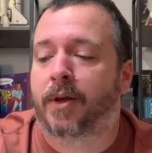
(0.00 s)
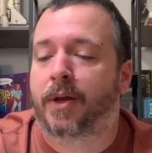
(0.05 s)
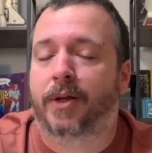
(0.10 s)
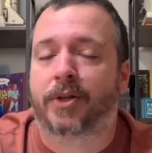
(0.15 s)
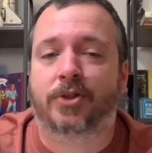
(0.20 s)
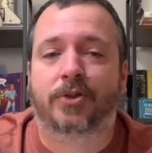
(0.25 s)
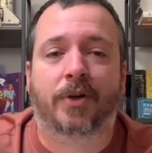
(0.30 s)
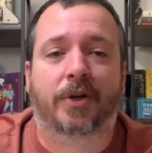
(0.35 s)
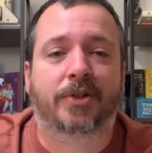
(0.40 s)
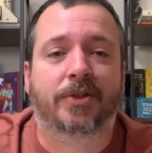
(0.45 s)

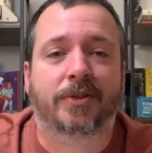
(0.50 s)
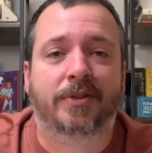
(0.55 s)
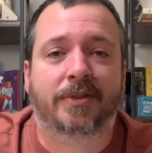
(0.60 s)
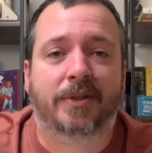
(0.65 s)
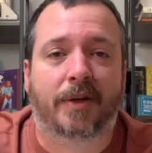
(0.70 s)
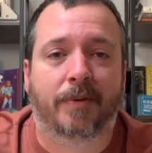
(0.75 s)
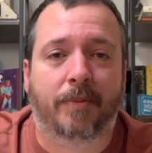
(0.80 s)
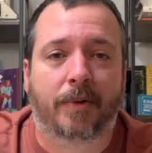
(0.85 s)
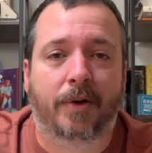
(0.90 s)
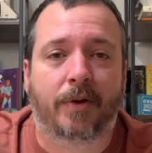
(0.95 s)
Instructions
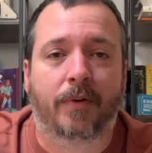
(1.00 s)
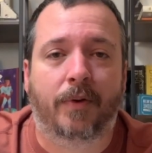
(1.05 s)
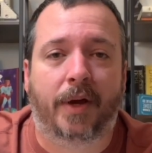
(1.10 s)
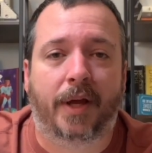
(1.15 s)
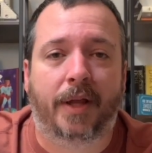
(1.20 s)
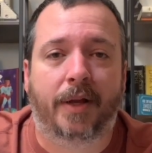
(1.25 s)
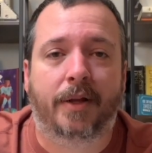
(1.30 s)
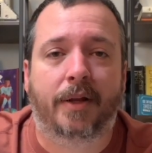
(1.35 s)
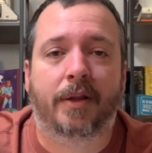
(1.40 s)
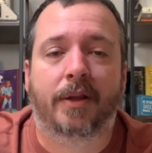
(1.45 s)
have been
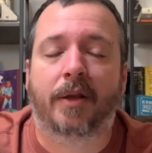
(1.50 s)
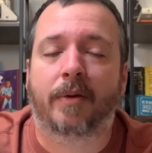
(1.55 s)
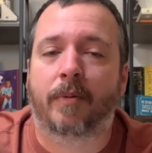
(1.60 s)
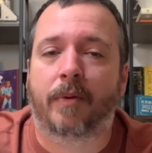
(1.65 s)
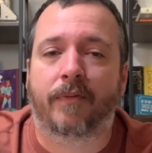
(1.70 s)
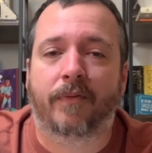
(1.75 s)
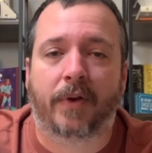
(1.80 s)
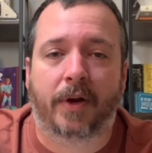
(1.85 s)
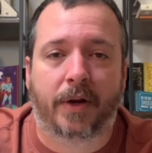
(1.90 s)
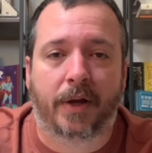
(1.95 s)
great. They've
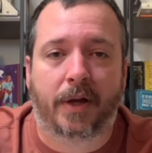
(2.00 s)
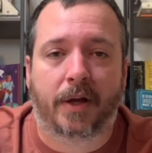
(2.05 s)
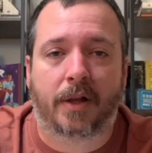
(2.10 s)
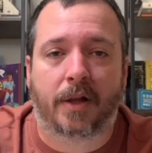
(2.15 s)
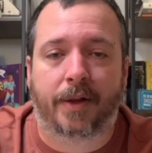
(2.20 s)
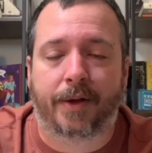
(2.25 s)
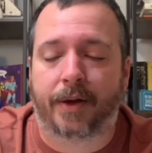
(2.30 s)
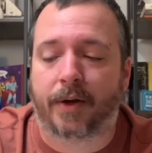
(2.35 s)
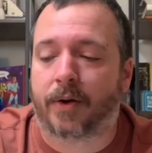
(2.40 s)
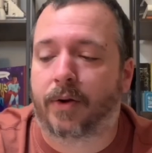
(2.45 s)
been very
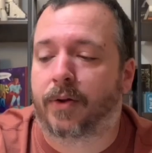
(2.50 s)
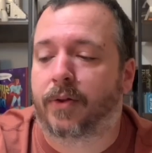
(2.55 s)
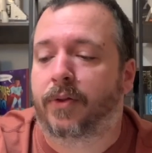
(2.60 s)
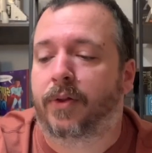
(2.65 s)
clear.